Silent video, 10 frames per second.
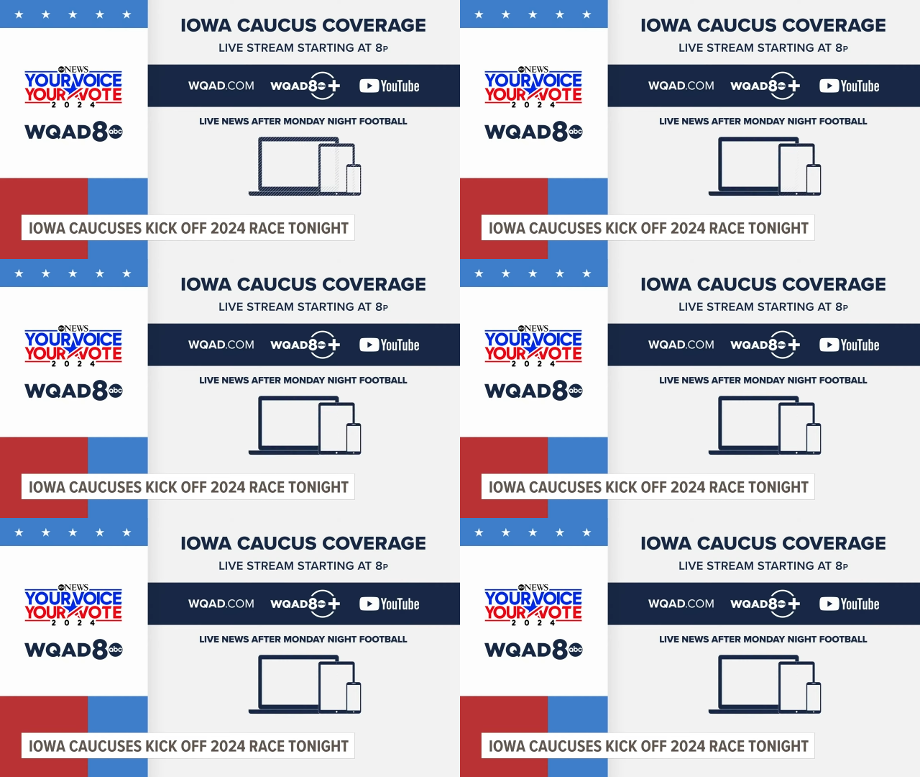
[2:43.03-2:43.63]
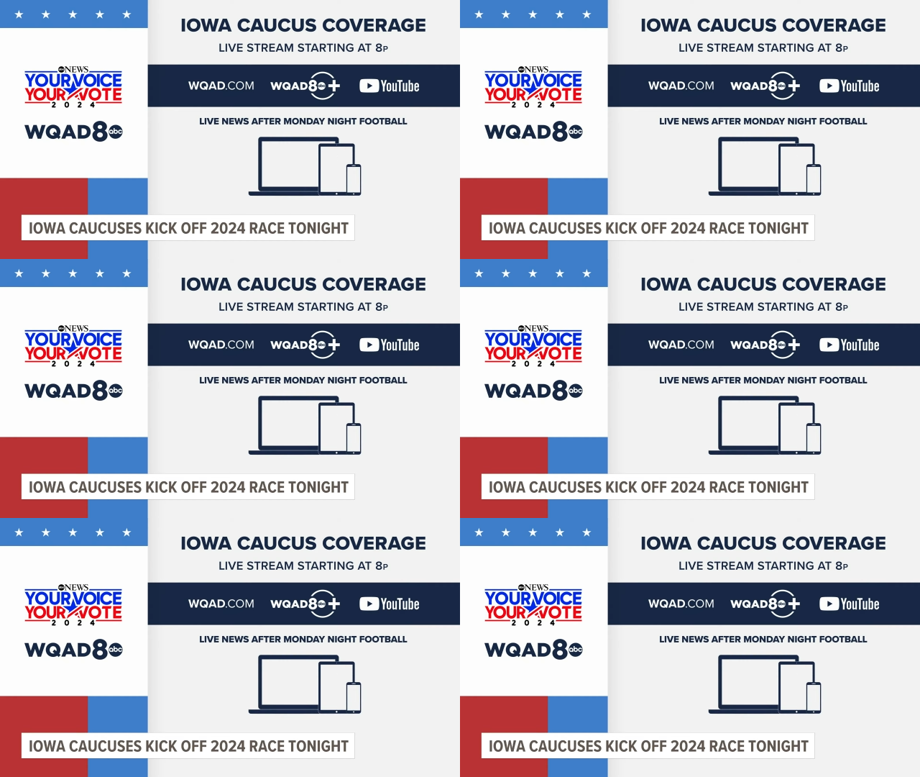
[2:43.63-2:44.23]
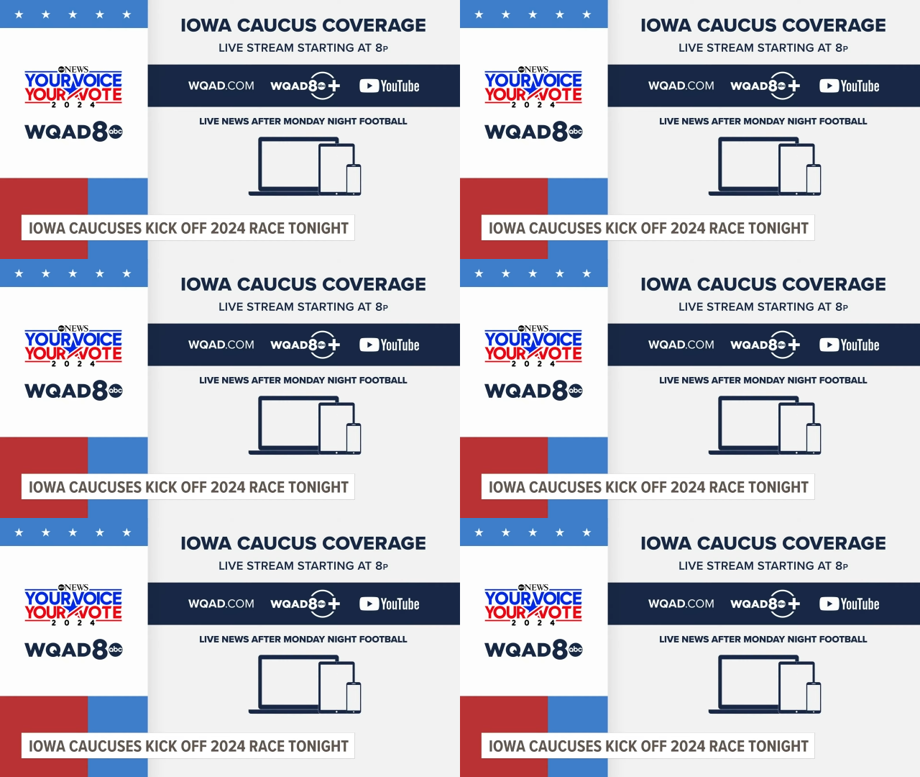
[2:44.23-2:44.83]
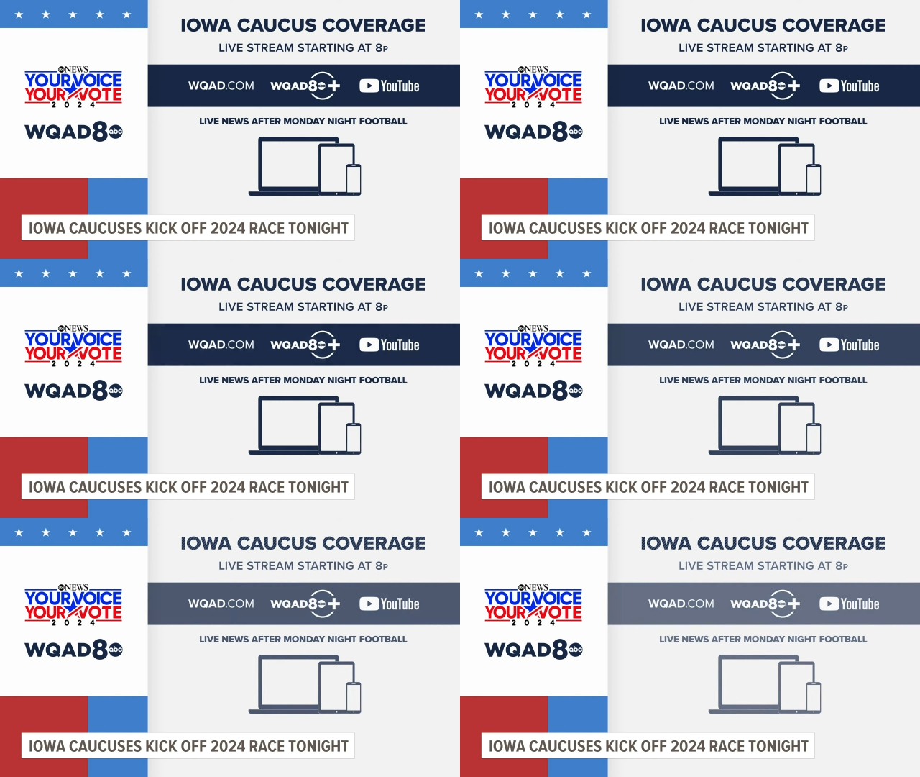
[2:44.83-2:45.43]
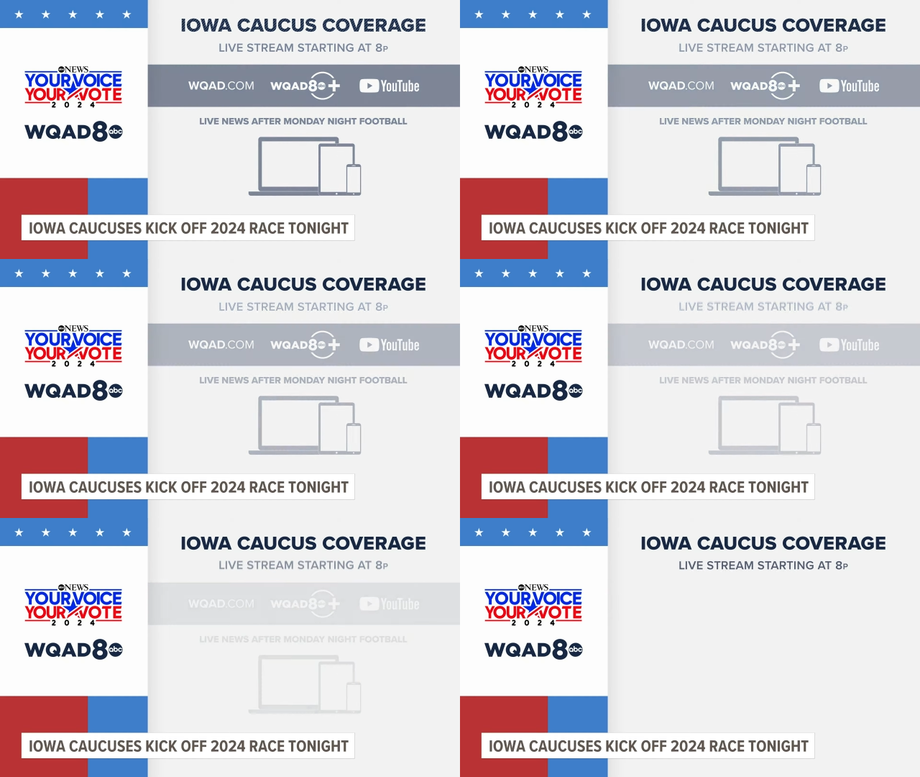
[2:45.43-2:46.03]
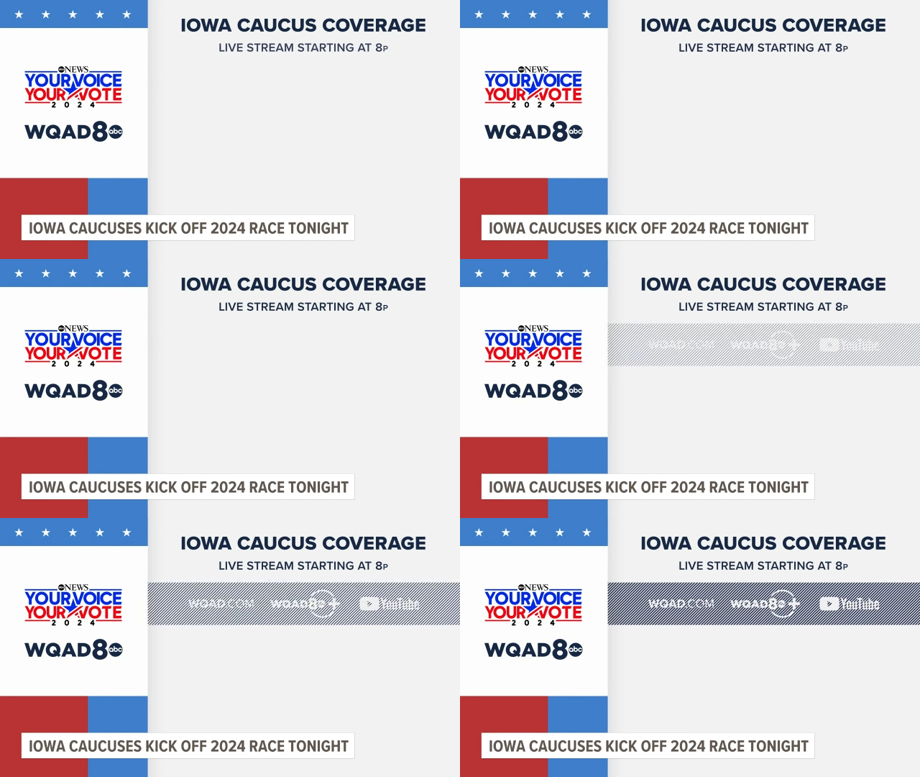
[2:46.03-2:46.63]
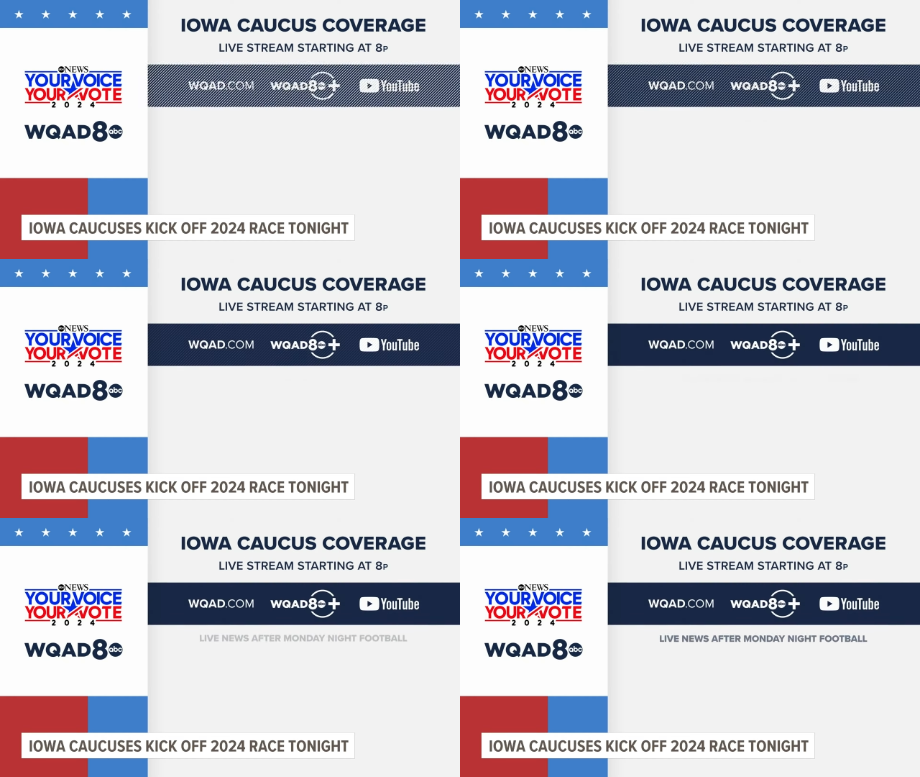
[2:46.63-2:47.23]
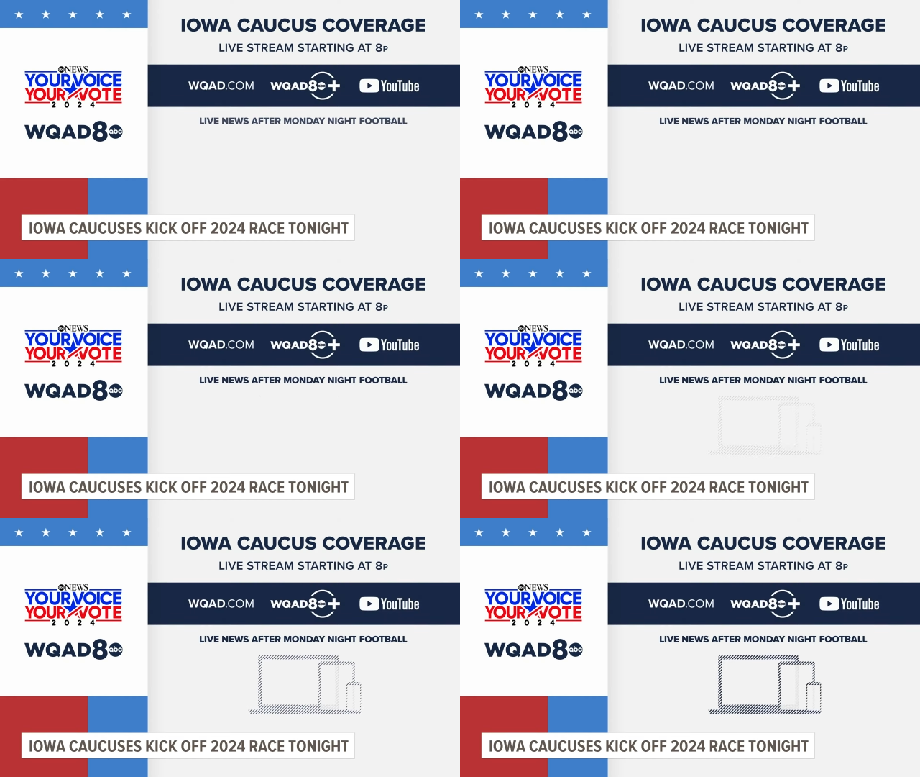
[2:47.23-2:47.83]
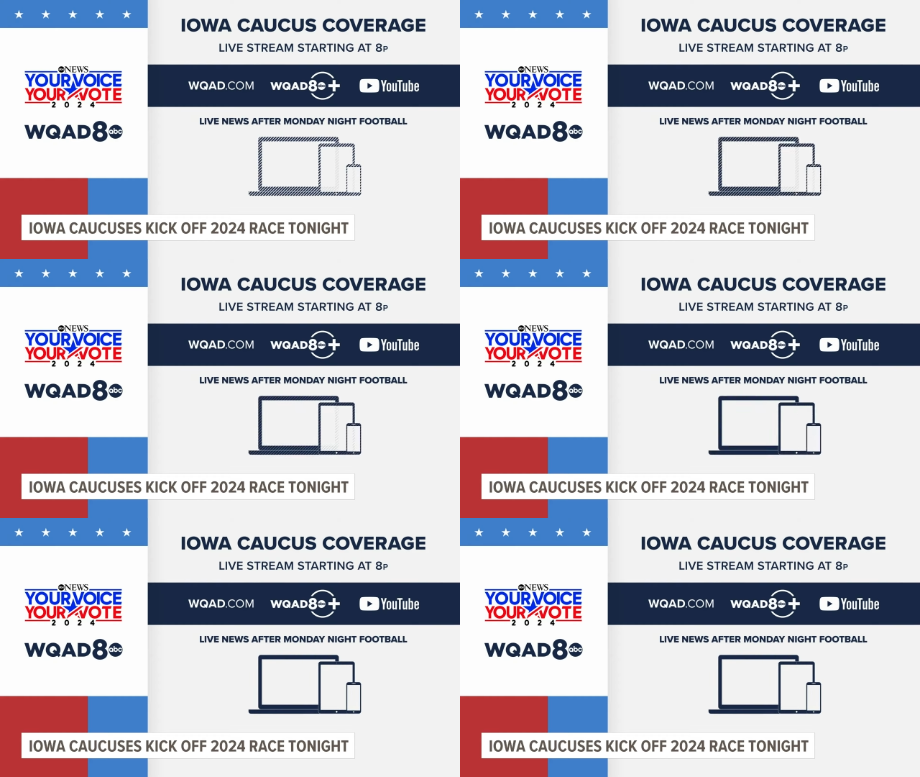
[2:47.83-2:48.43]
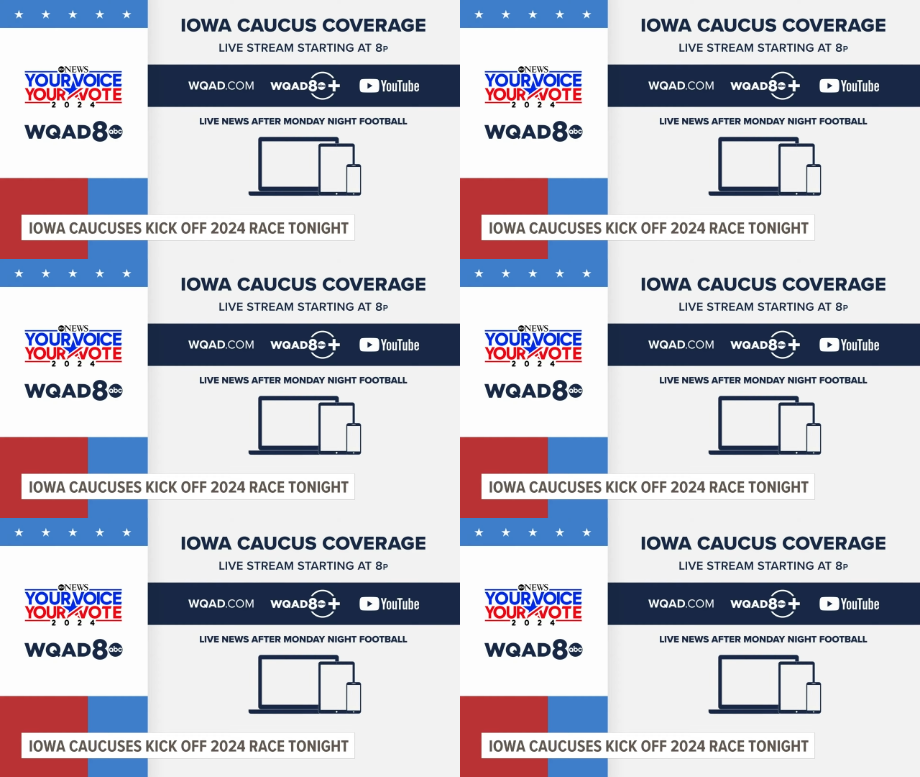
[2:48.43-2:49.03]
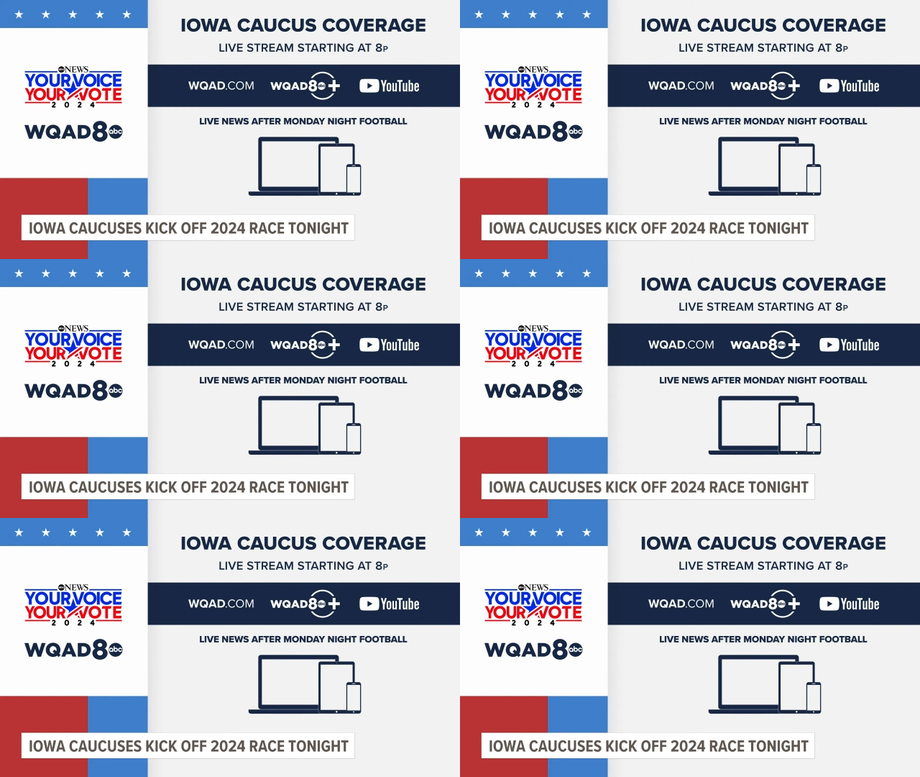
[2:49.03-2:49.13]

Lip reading: Nobody's mouth can be seen.